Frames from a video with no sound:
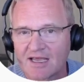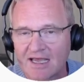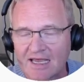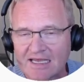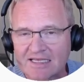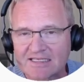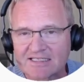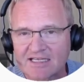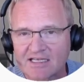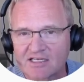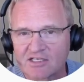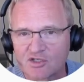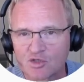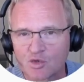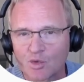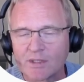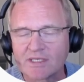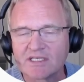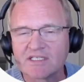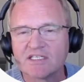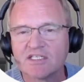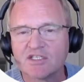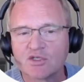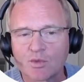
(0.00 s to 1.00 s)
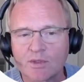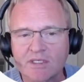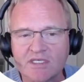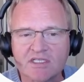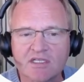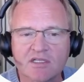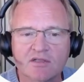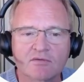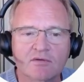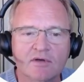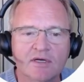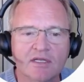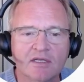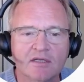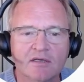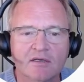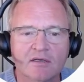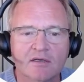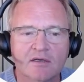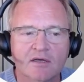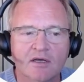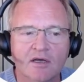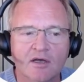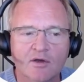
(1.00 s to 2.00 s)
as at 2023,
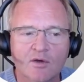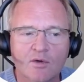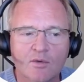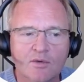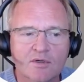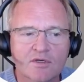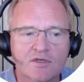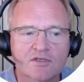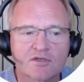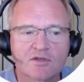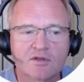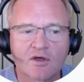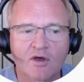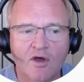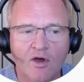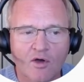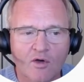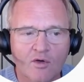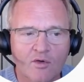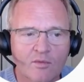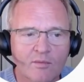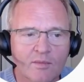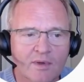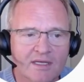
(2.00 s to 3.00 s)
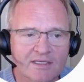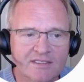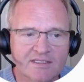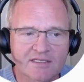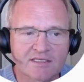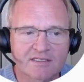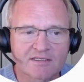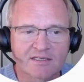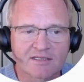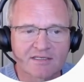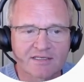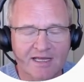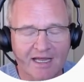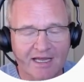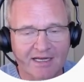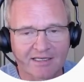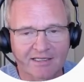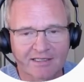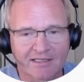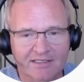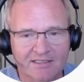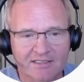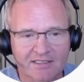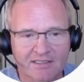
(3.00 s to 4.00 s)
according to the Home Assistant
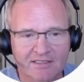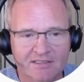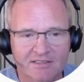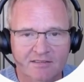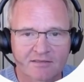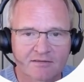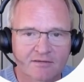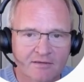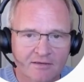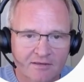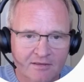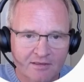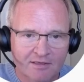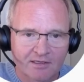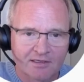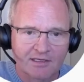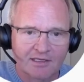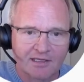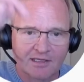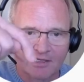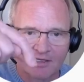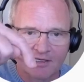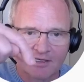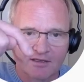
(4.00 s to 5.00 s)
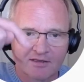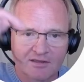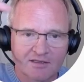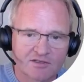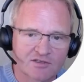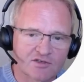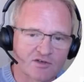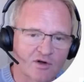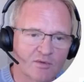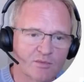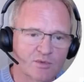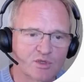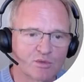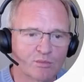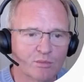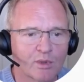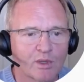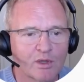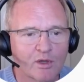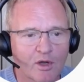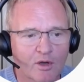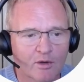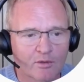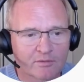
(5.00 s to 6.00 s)
Analytics. Link in the description
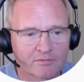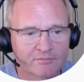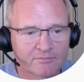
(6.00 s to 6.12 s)
below.